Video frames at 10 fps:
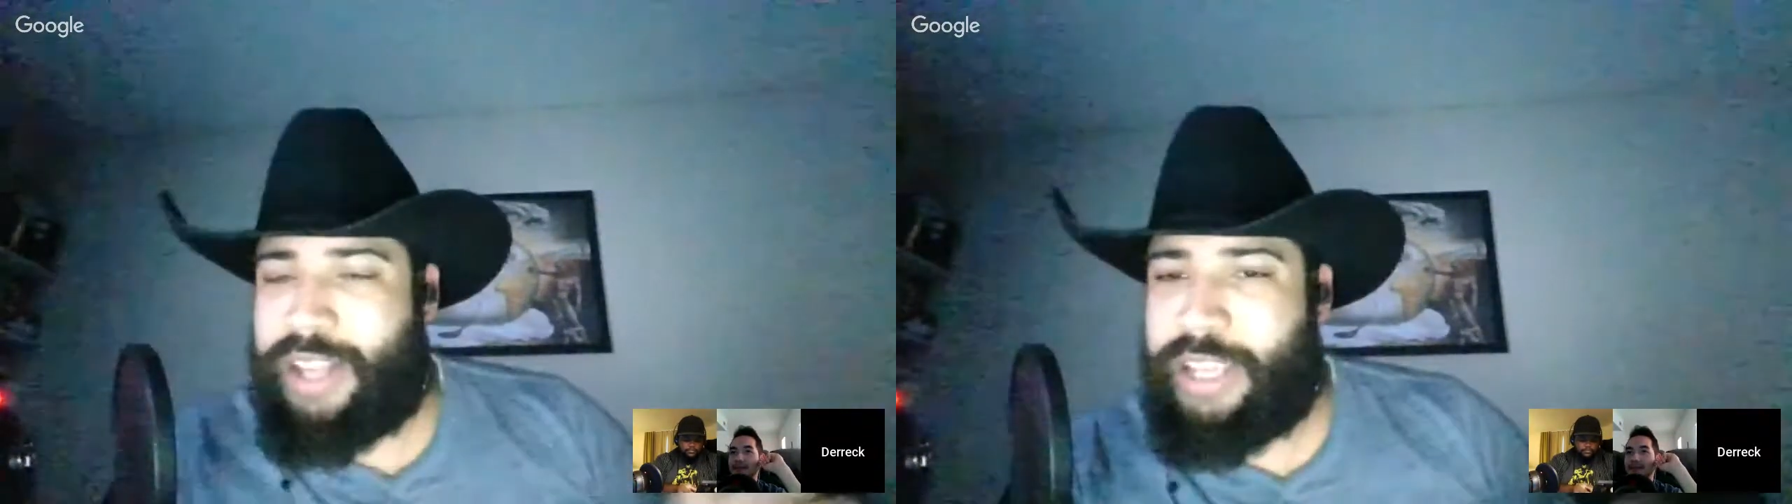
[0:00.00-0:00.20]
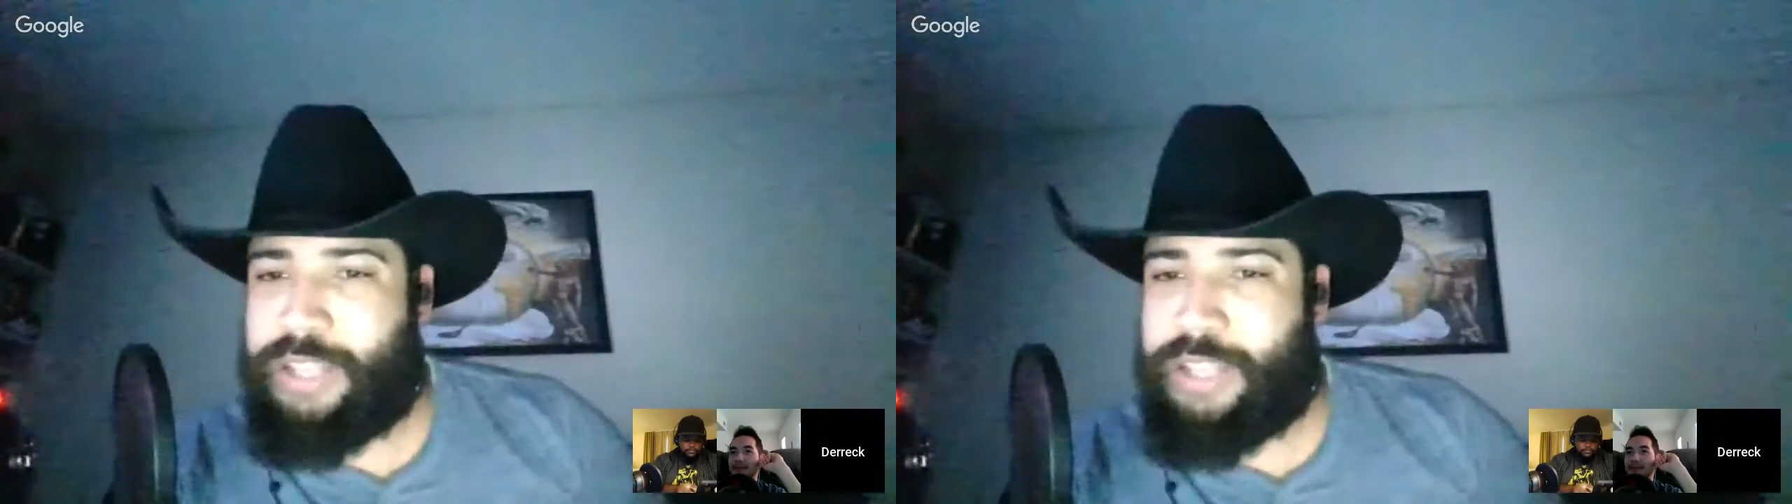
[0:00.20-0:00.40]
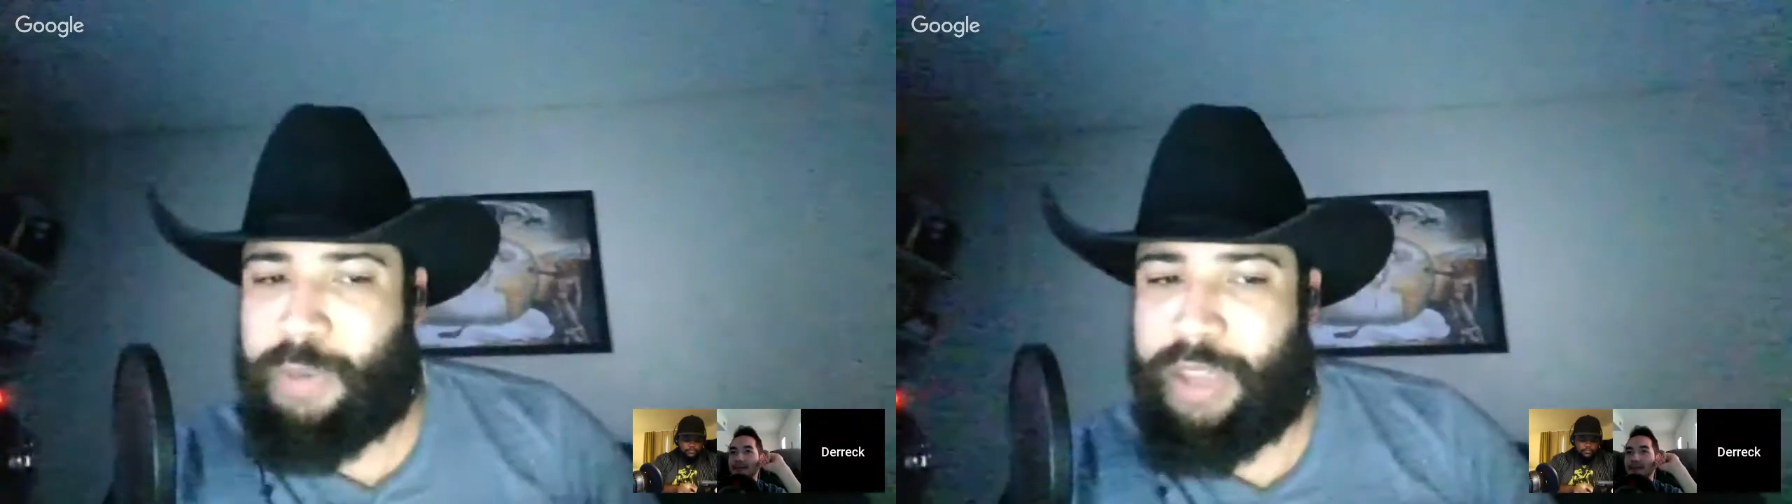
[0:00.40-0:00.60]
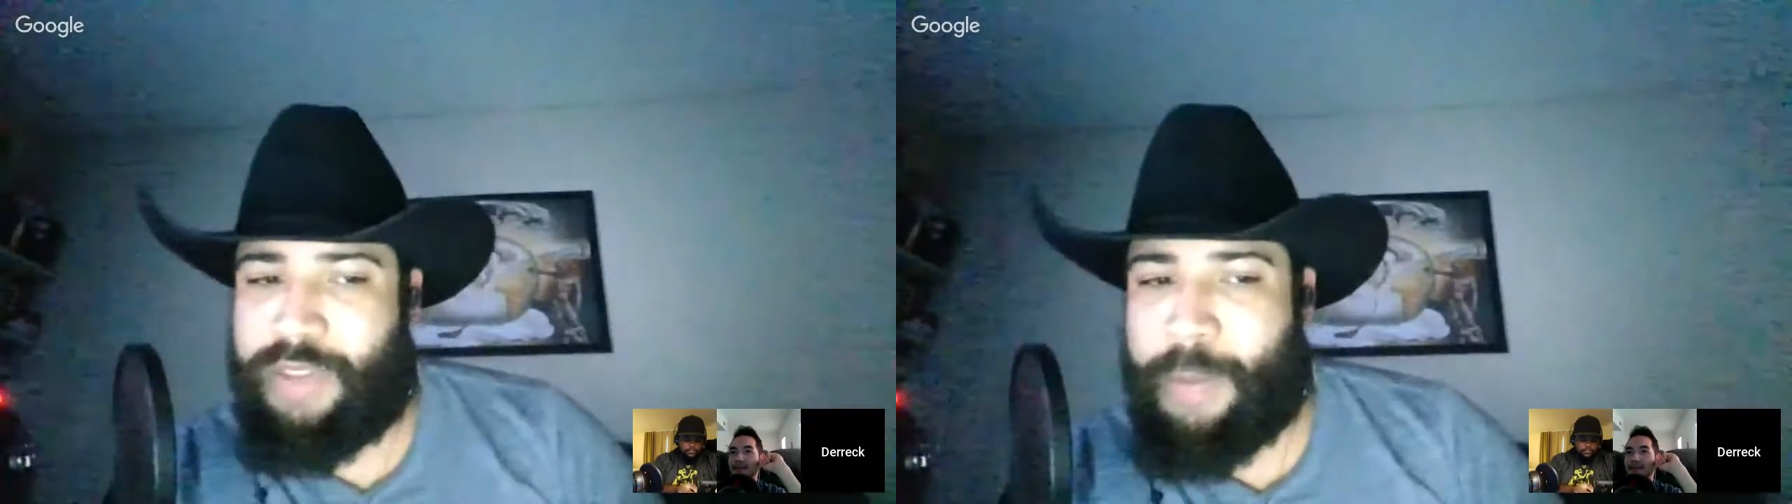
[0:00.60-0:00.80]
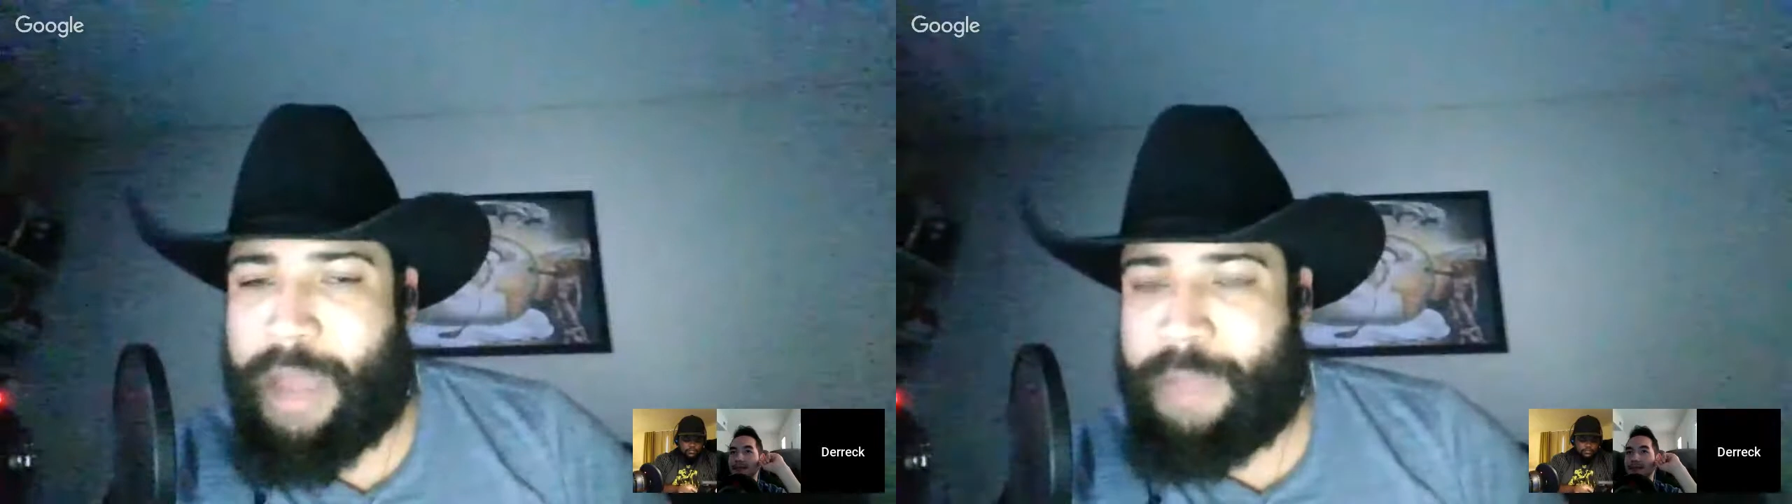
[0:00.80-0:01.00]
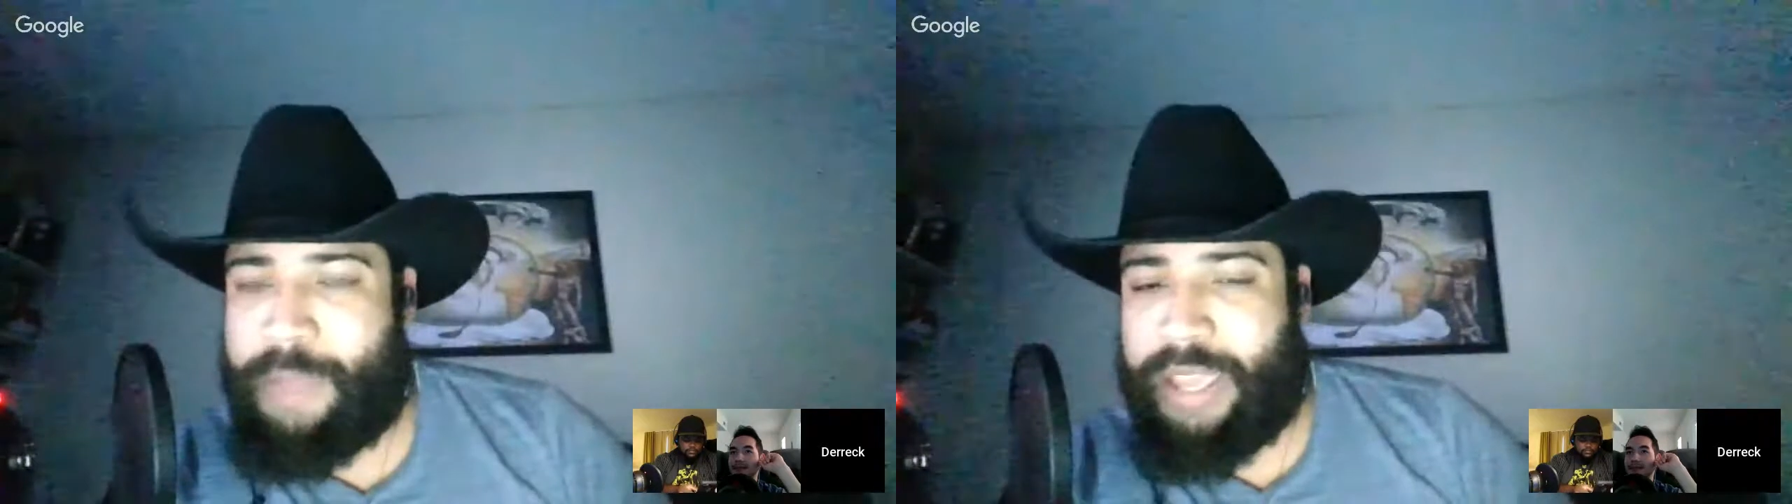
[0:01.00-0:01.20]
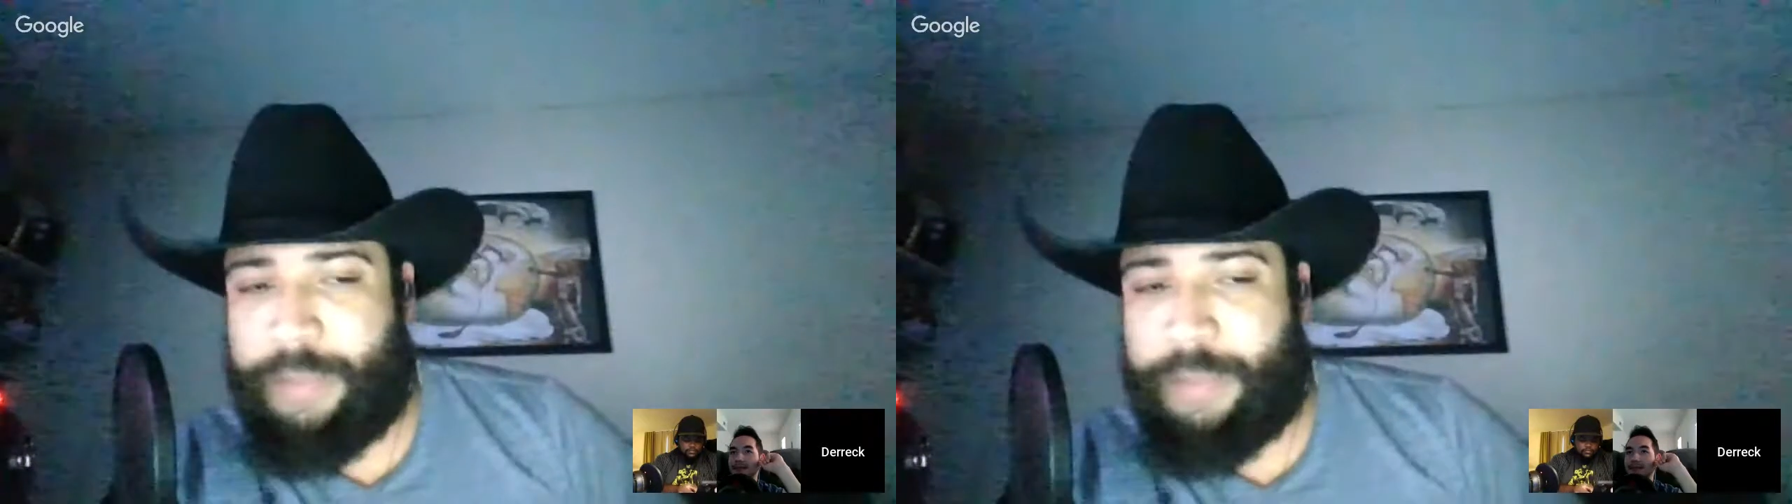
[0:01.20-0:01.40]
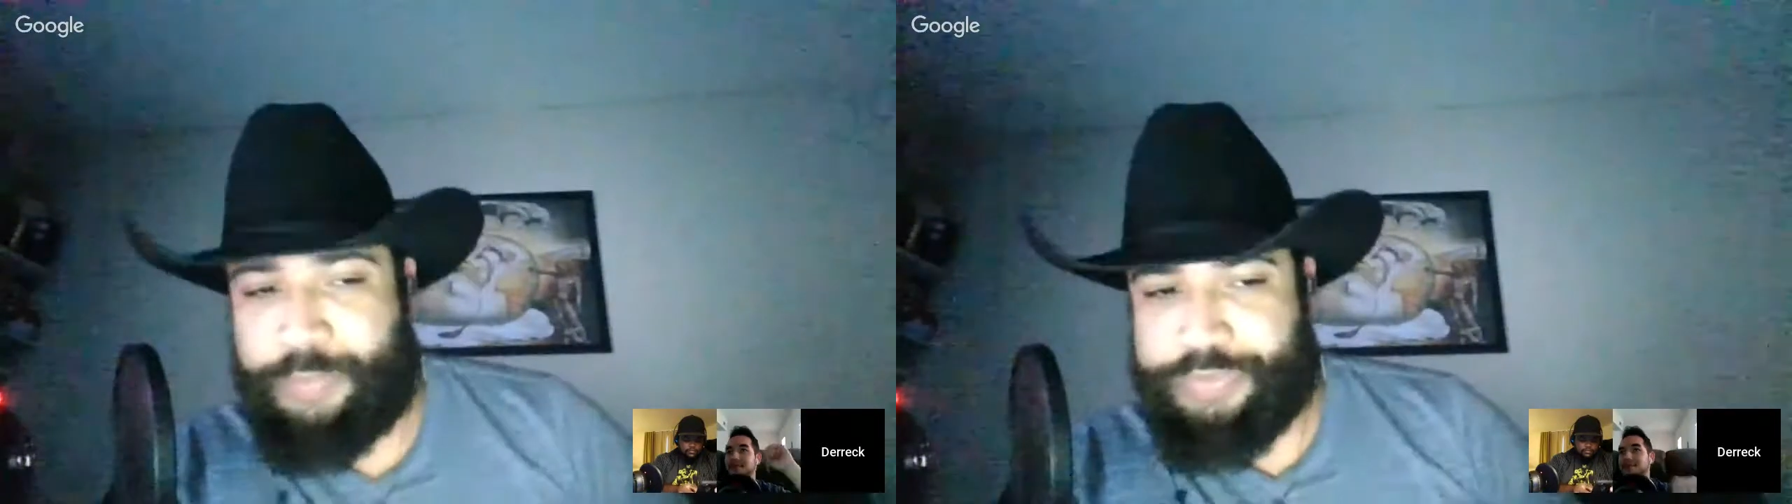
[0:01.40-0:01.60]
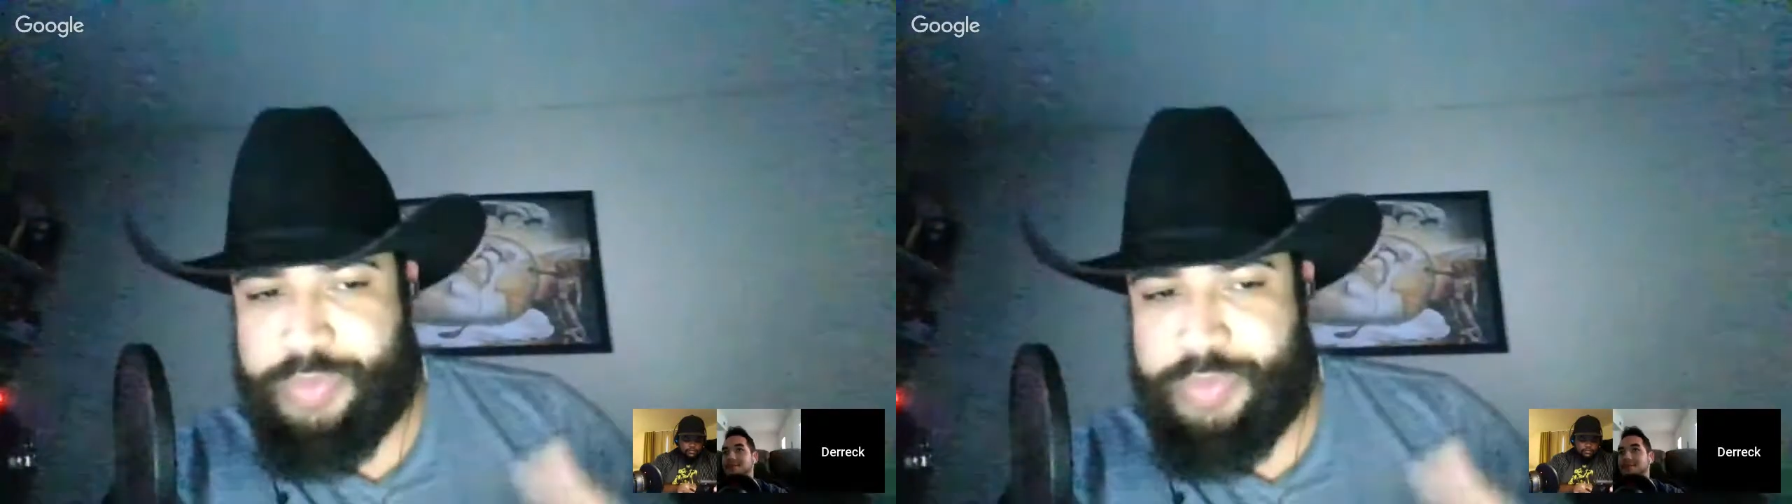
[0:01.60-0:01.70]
kind of leads me to believe it might be